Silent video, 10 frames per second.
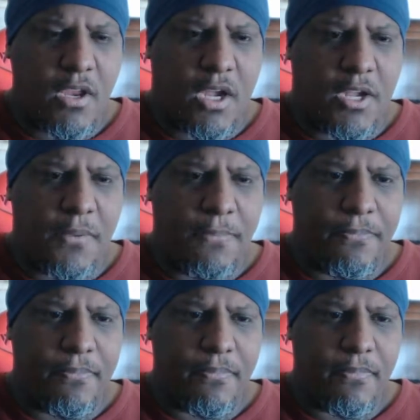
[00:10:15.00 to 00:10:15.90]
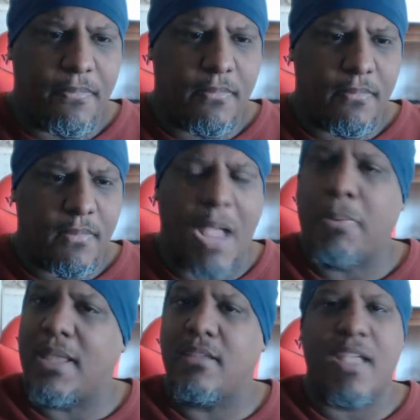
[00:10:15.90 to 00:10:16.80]
I
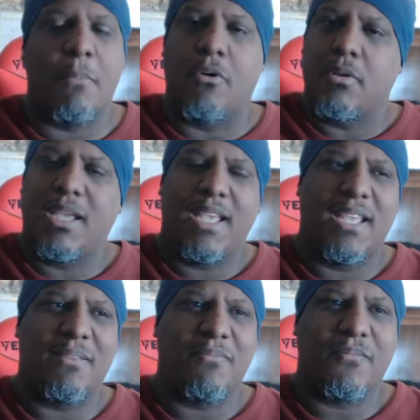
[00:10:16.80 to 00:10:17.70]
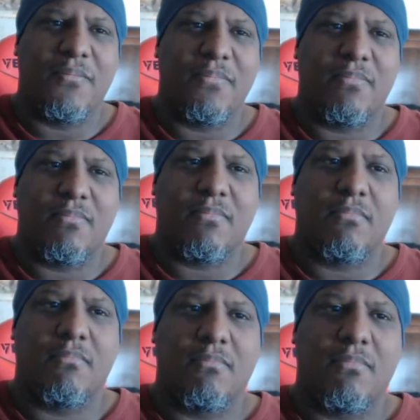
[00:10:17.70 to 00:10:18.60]
played the demo, and
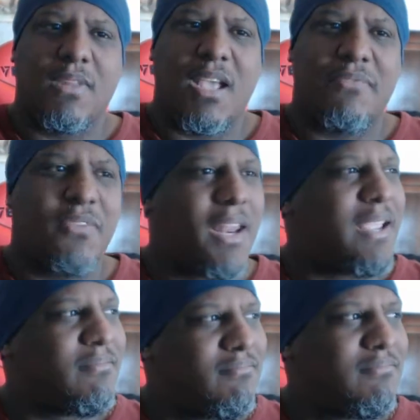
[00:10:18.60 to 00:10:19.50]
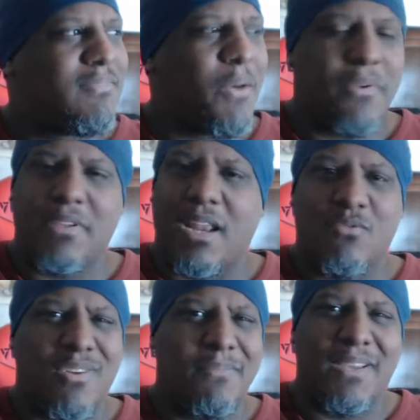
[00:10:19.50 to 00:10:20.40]
after like, I want to say
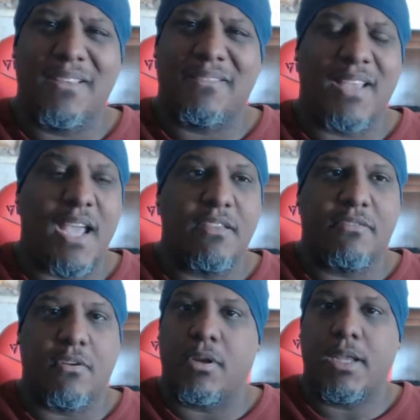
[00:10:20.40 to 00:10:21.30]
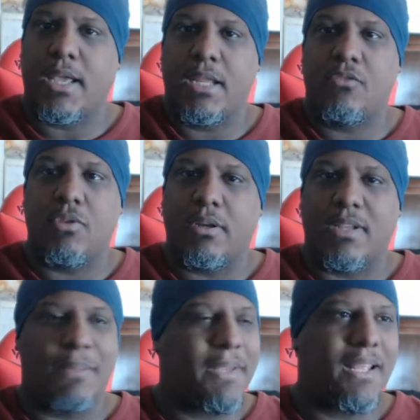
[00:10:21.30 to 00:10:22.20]
like 20 minutes, I just couldn't get into it. I
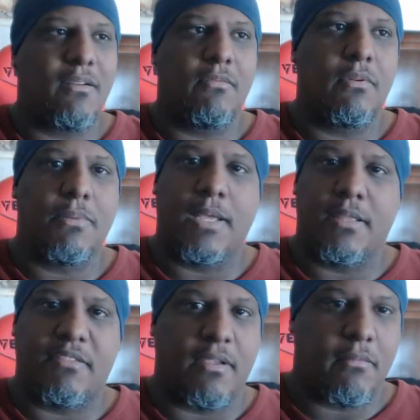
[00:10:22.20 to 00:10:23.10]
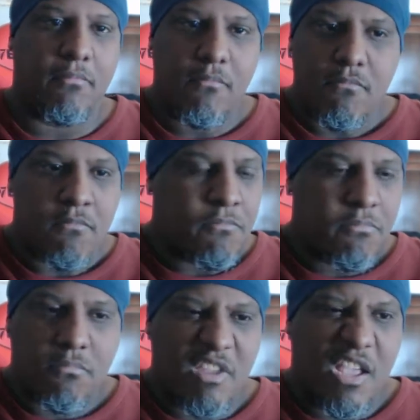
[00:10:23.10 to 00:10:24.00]
was like, man, I don't even want to play this thing.
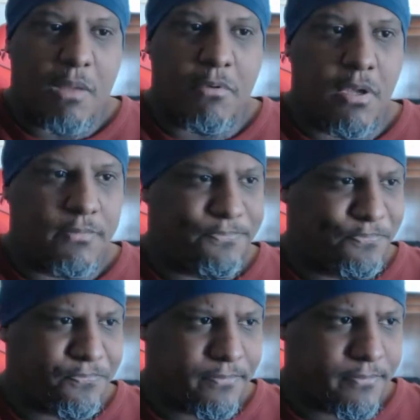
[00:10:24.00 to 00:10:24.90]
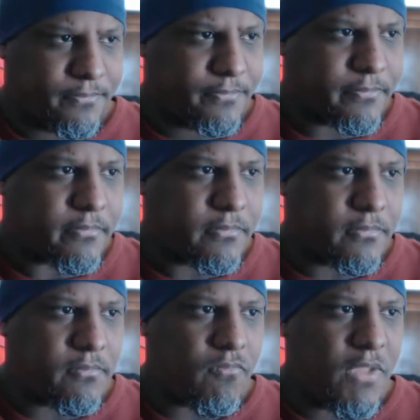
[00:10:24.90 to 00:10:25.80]
I'm good.
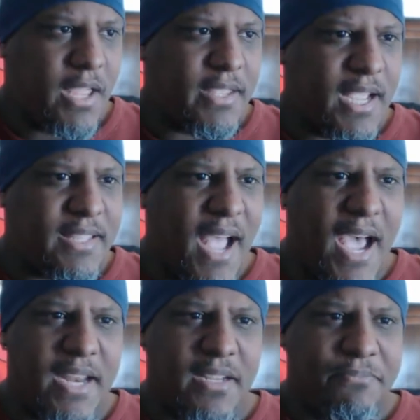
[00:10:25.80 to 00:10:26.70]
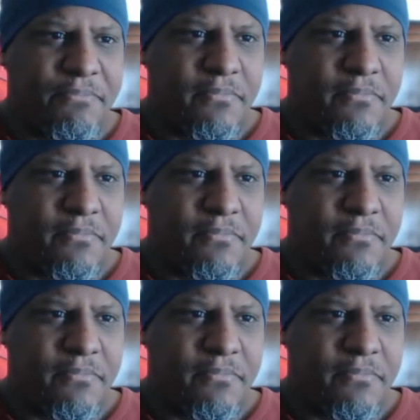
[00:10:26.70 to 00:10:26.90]
I think I died.